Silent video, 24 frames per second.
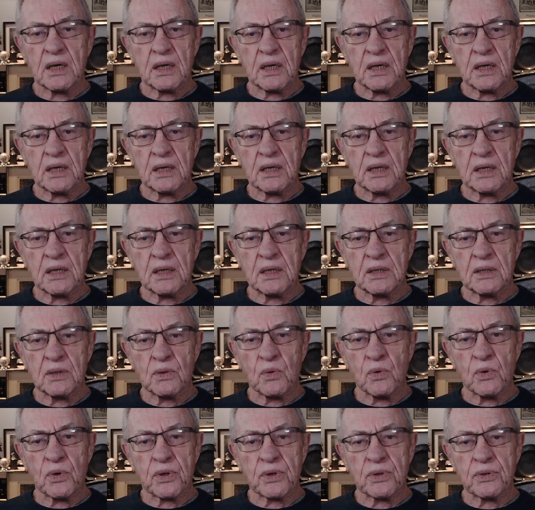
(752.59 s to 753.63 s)
in
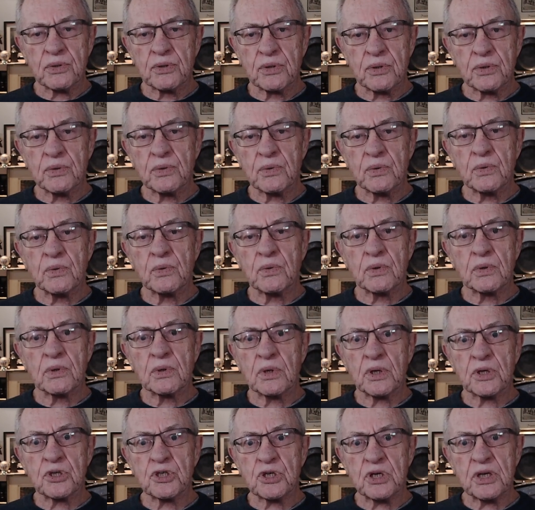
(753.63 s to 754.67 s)
order to
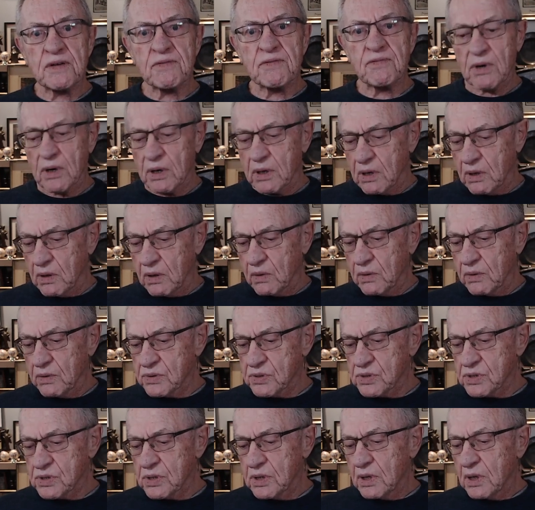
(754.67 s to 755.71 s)
achieve their
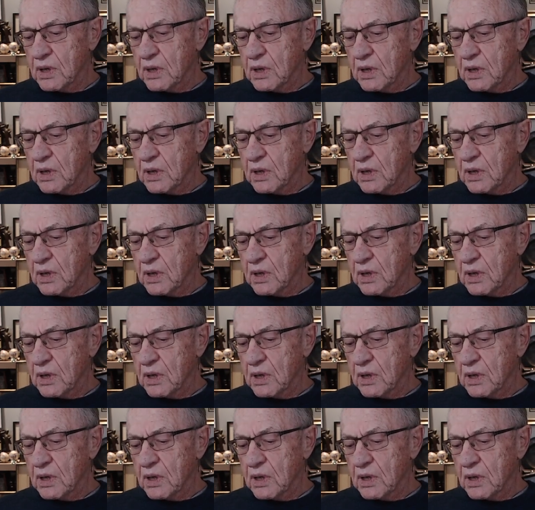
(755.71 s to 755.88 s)
goals.